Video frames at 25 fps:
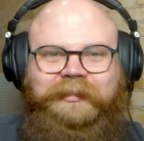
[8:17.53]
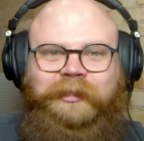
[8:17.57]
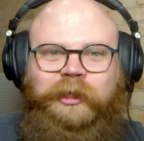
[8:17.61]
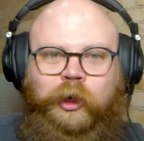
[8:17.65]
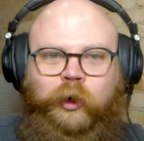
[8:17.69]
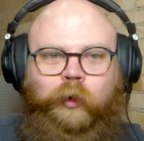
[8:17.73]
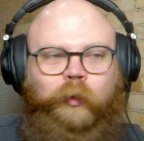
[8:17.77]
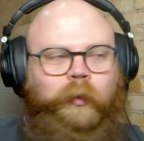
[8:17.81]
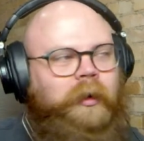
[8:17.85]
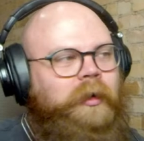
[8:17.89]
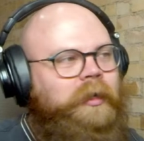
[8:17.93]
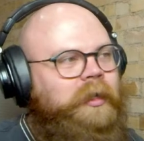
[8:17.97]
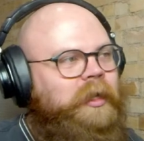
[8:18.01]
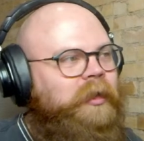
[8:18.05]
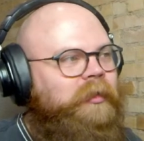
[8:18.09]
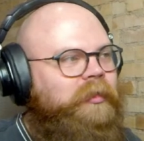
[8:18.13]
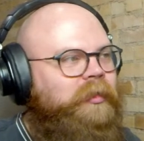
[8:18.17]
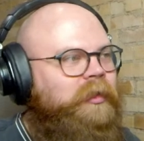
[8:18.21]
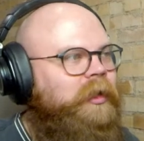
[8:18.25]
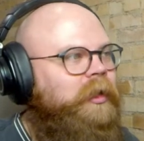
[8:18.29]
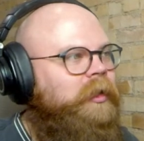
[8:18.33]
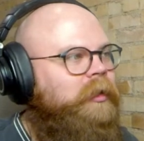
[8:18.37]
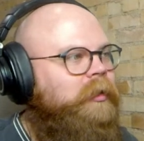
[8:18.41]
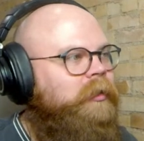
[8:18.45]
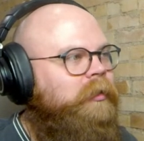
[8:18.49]
we'll get
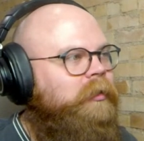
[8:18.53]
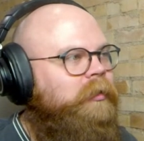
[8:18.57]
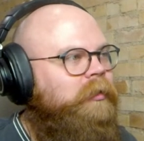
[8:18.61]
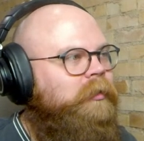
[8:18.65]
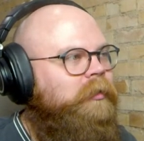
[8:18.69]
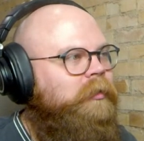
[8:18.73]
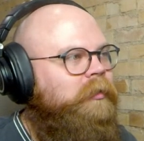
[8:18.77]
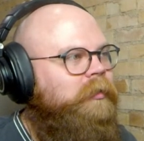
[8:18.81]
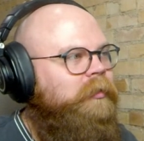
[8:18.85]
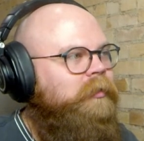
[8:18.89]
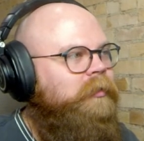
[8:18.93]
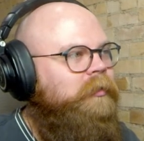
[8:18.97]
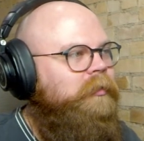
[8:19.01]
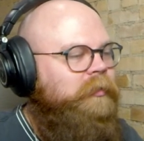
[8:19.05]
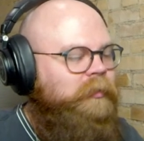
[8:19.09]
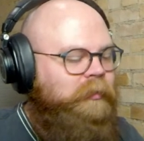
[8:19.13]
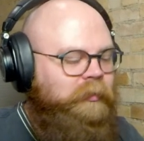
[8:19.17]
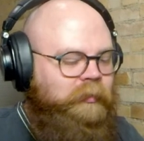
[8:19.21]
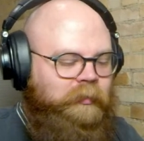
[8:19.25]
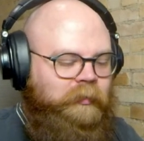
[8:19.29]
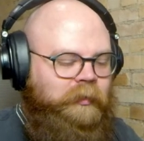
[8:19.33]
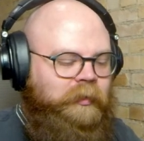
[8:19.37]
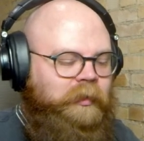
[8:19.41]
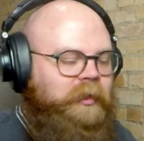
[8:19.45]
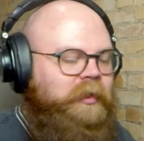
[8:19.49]
there.
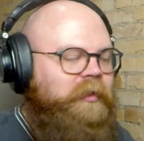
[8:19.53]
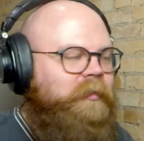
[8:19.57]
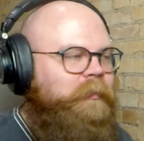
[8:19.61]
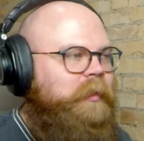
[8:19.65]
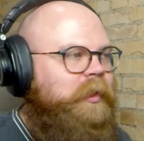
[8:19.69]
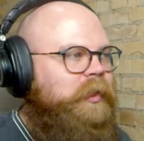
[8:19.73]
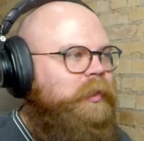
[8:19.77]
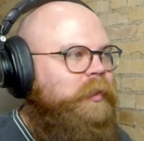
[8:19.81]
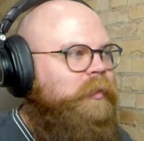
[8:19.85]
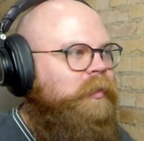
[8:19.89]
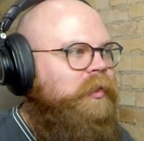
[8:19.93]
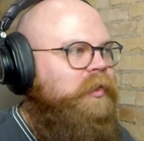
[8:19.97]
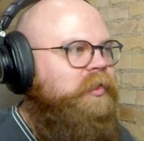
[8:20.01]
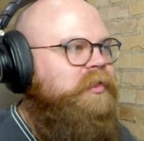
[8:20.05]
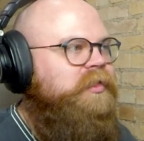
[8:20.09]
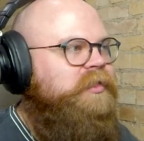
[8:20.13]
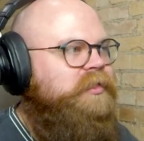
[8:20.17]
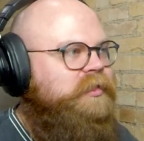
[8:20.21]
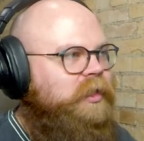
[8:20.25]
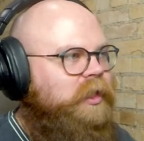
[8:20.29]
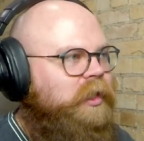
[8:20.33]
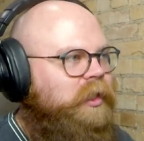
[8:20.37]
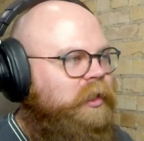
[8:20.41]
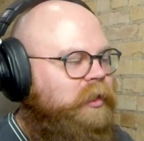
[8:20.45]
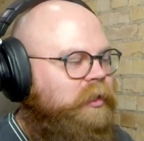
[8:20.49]
Give me one
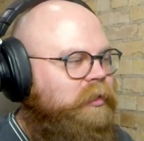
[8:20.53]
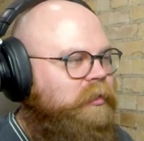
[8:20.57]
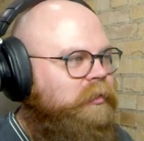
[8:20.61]
sec.